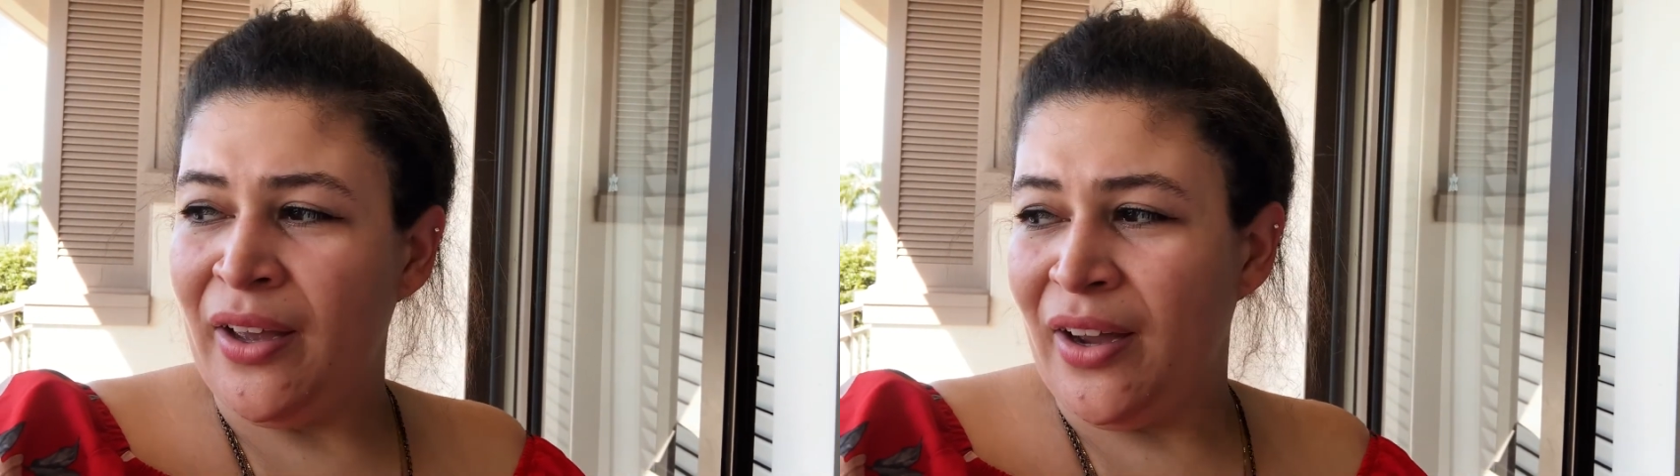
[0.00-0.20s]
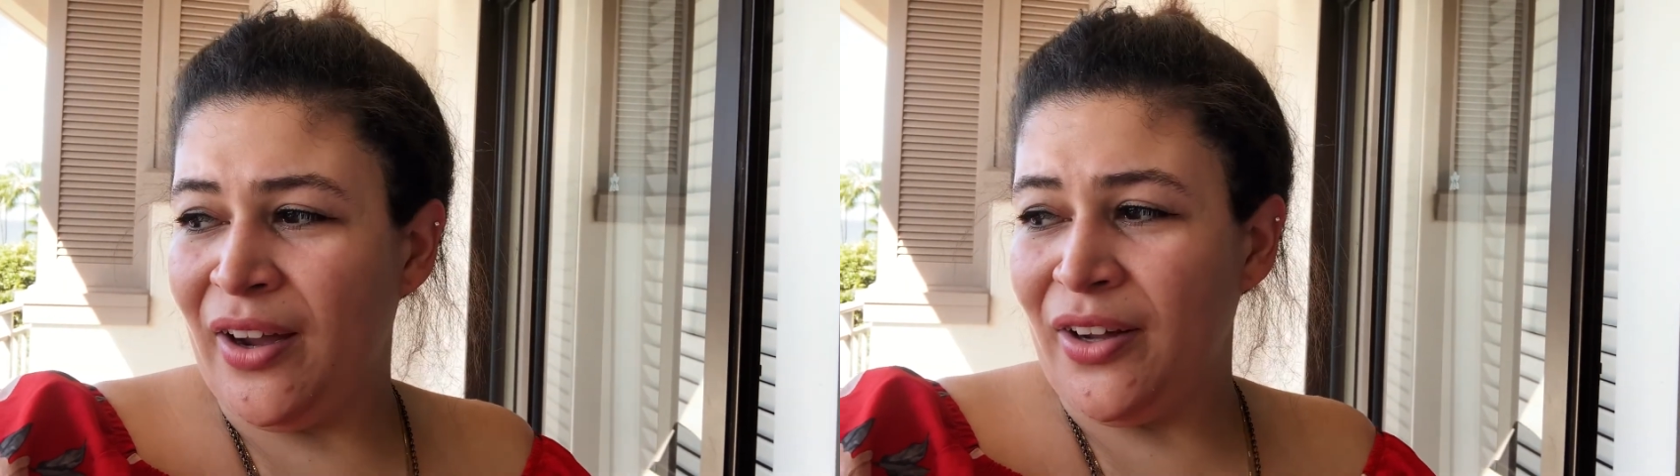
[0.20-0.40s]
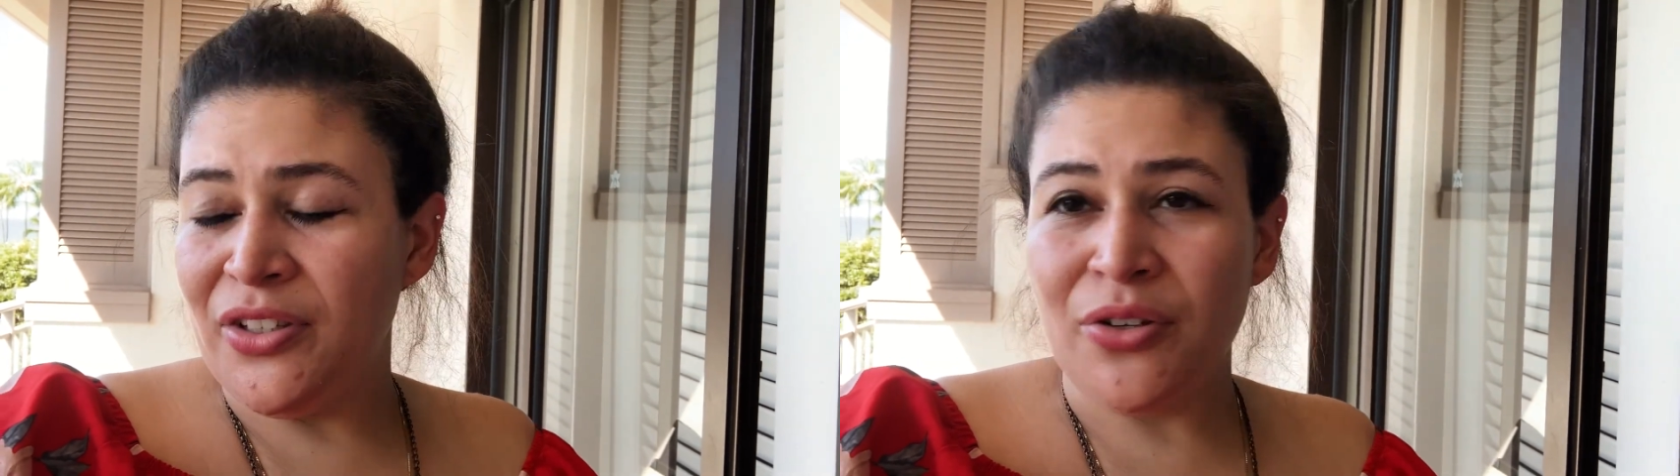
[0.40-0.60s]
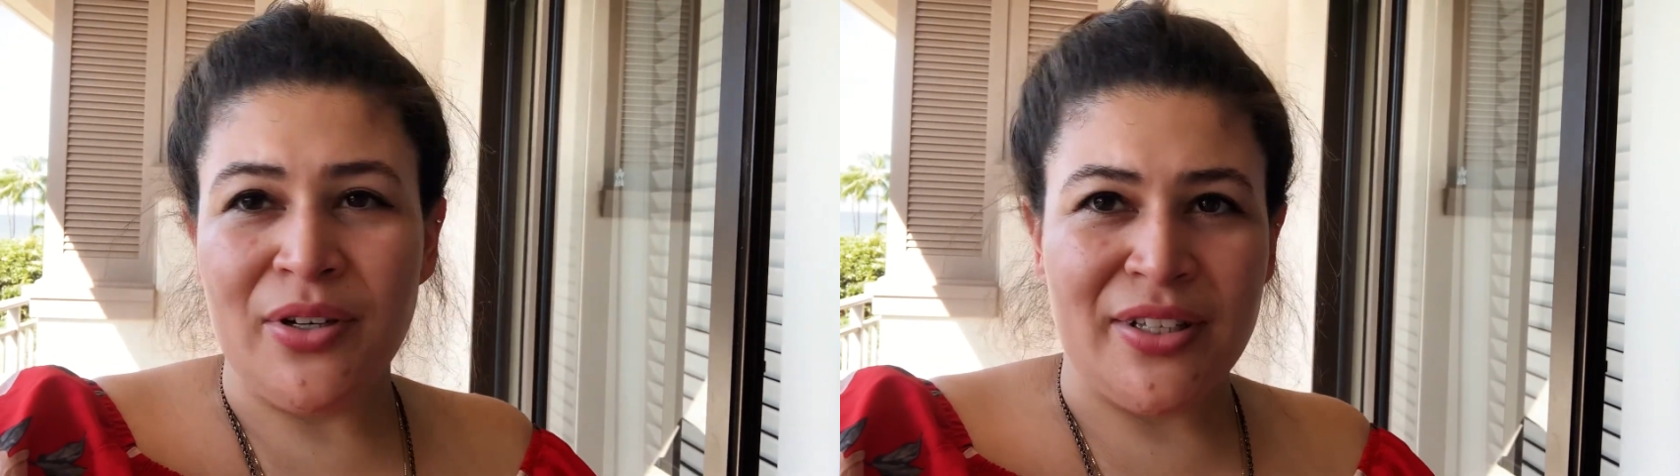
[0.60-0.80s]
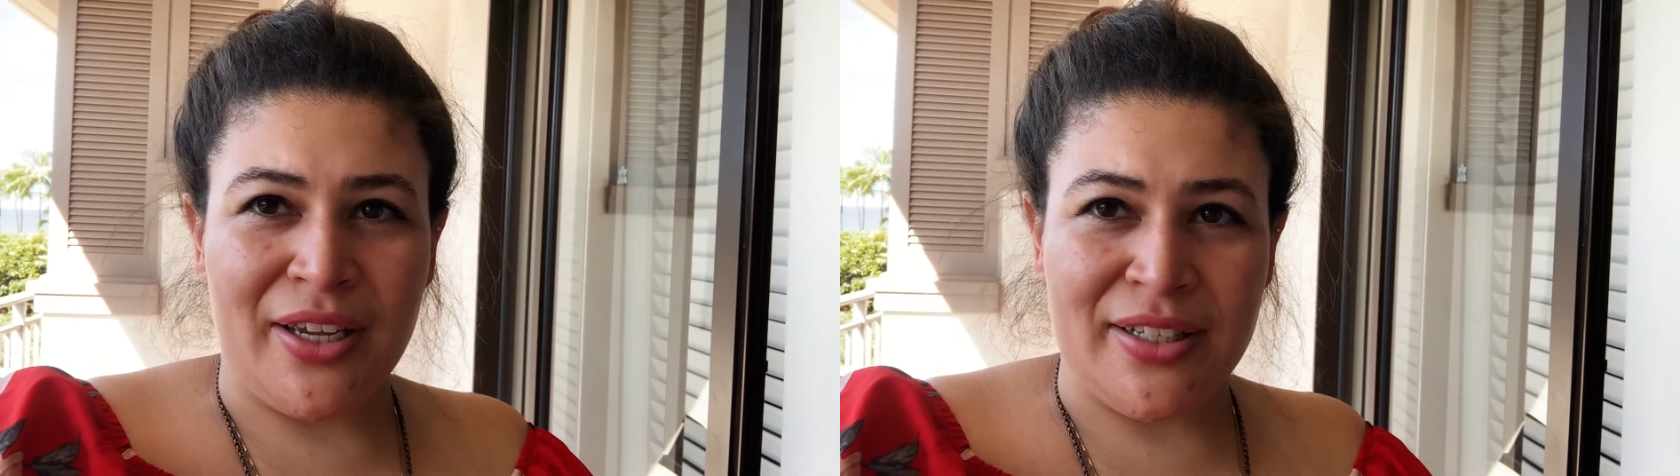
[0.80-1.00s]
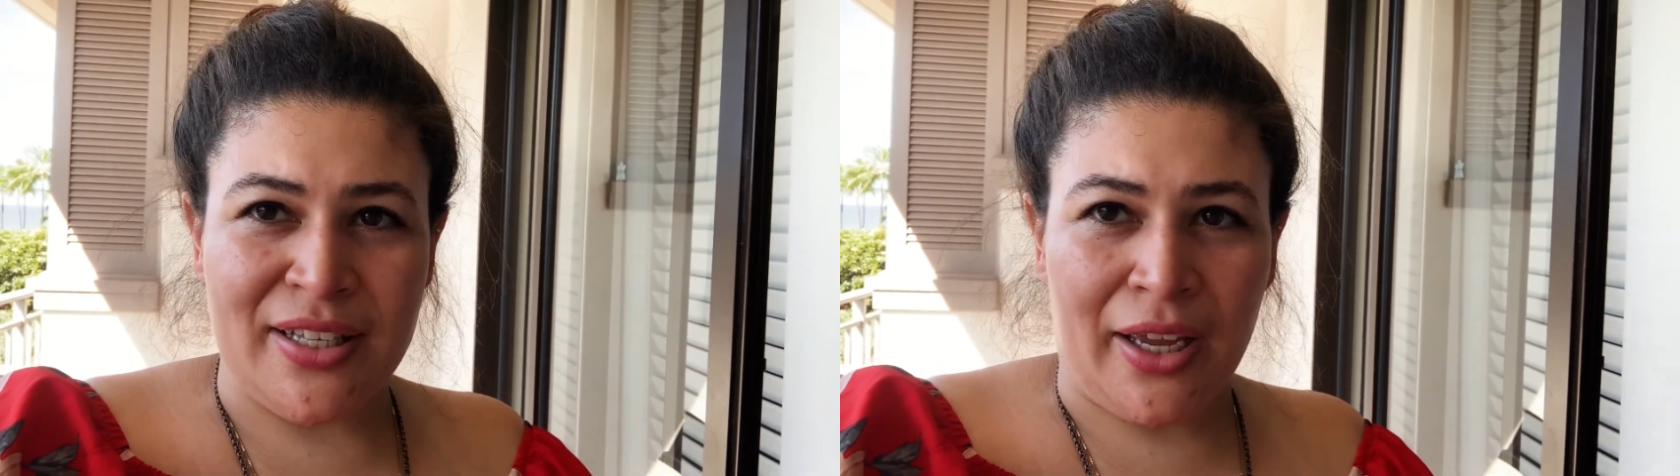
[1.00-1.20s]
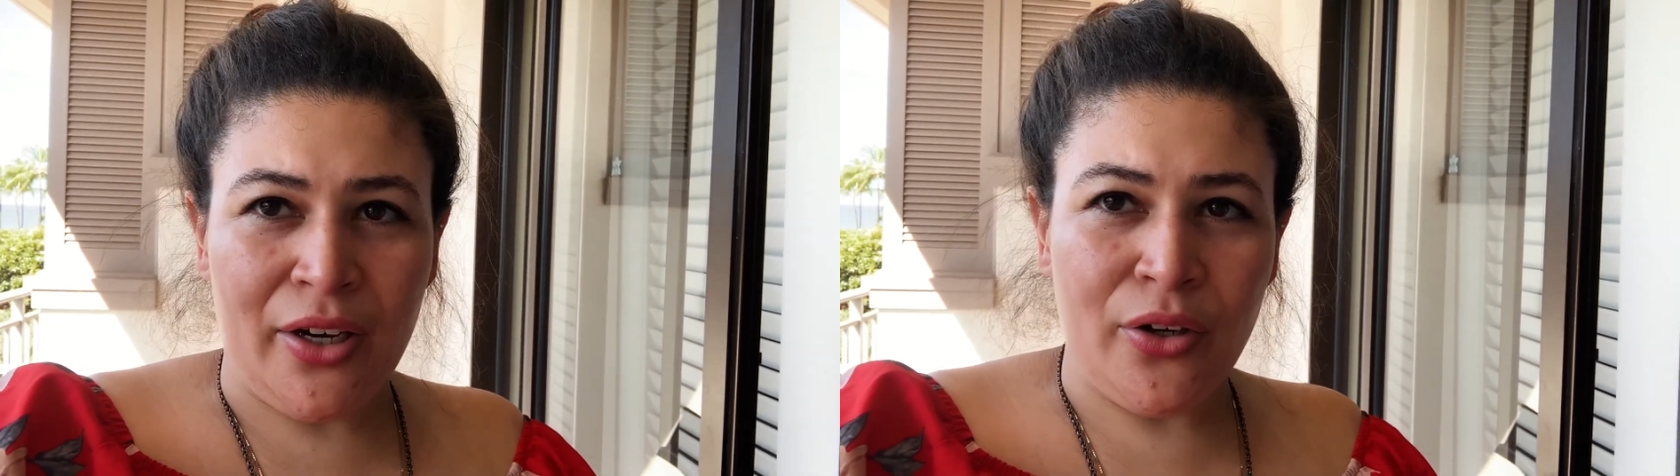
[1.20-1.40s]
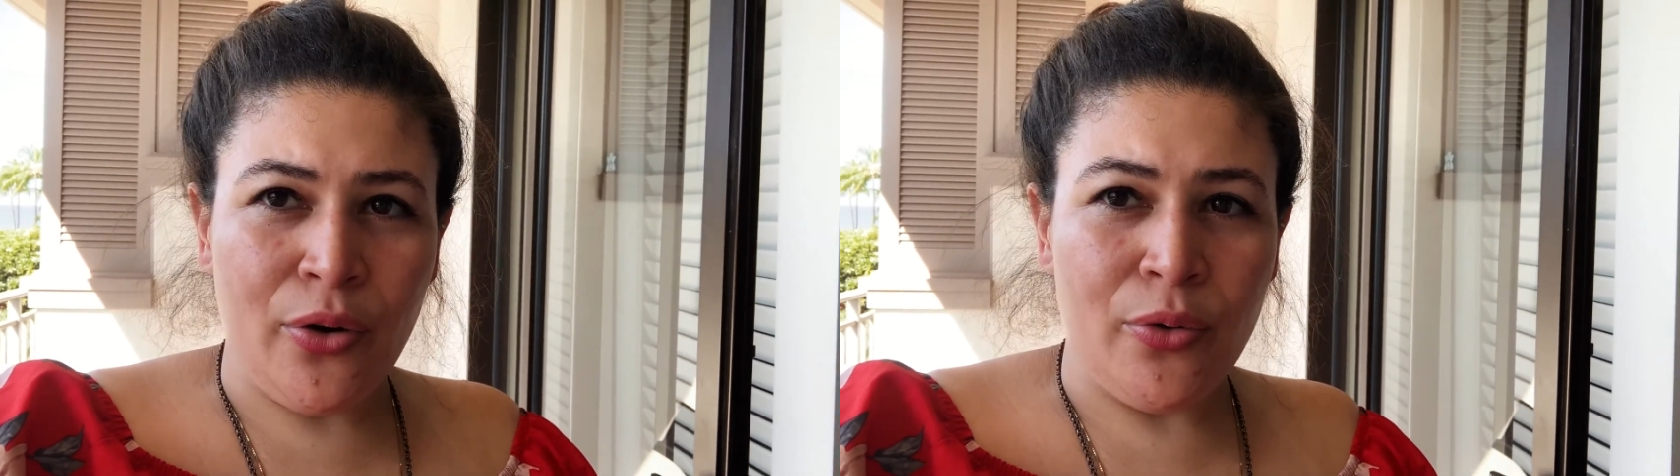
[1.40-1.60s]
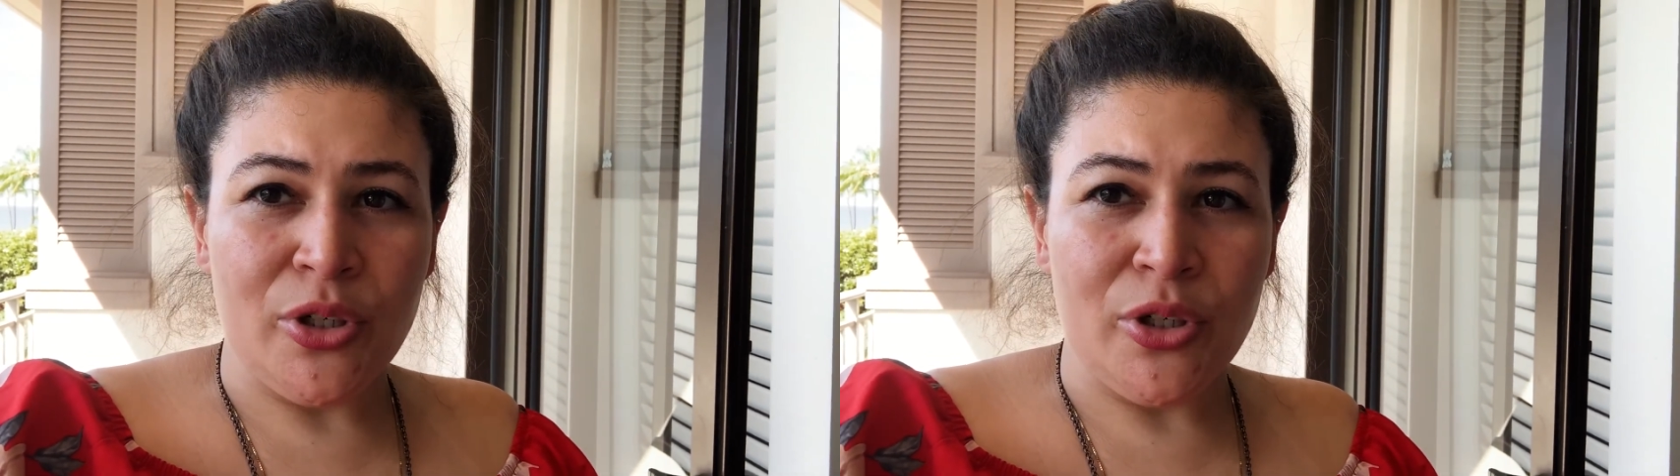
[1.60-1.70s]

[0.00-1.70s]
I also, as like a second note,